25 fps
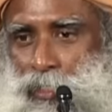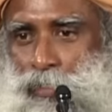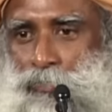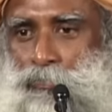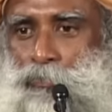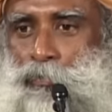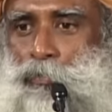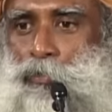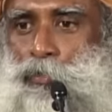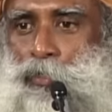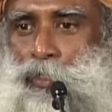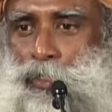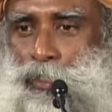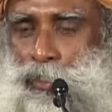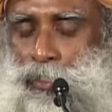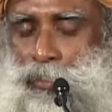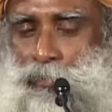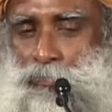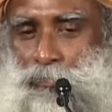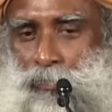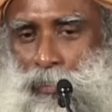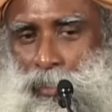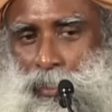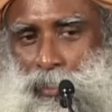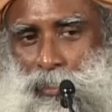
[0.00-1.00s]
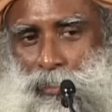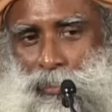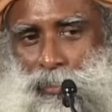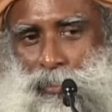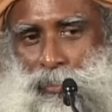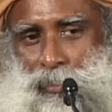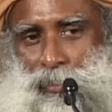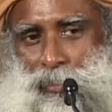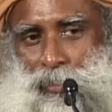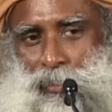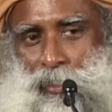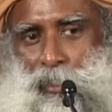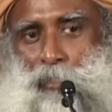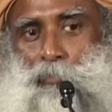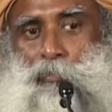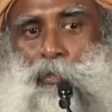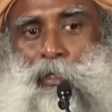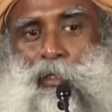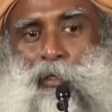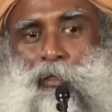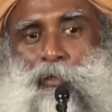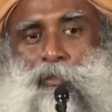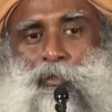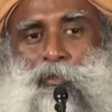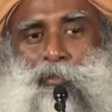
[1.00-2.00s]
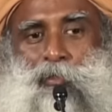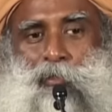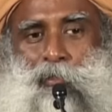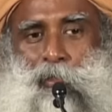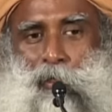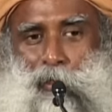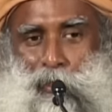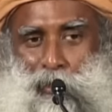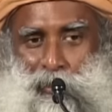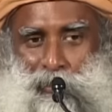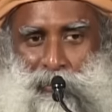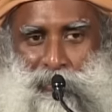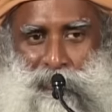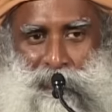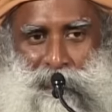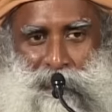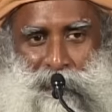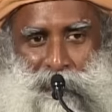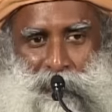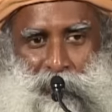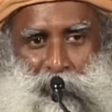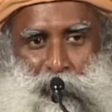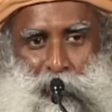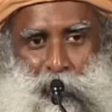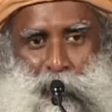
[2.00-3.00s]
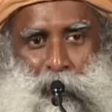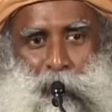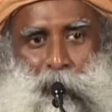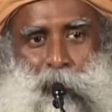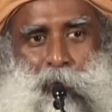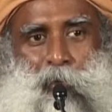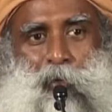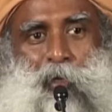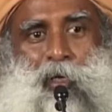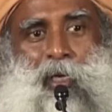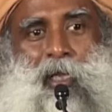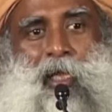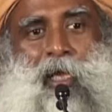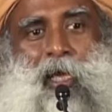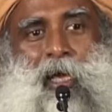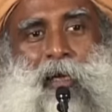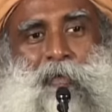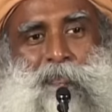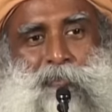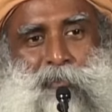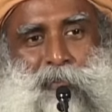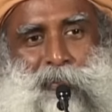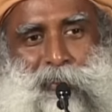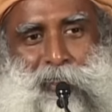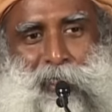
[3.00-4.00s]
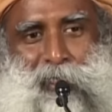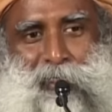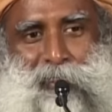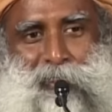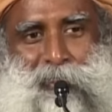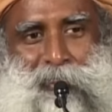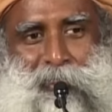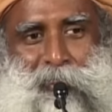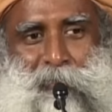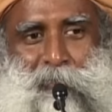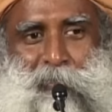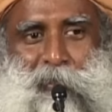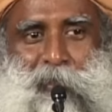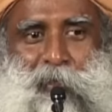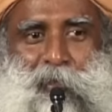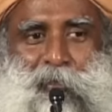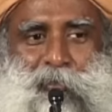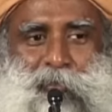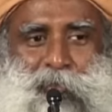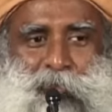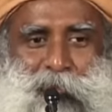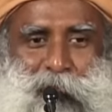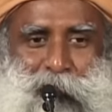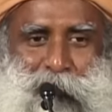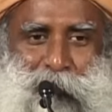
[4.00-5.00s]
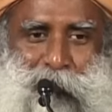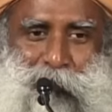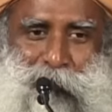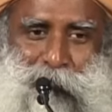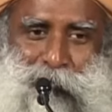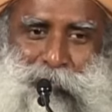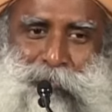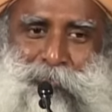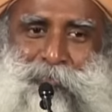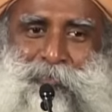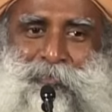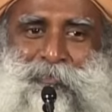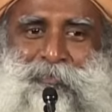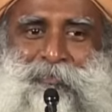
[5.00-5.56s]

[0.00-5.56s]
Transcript: is 4 years of age, he belongs to God. Only after that, he belongs to you.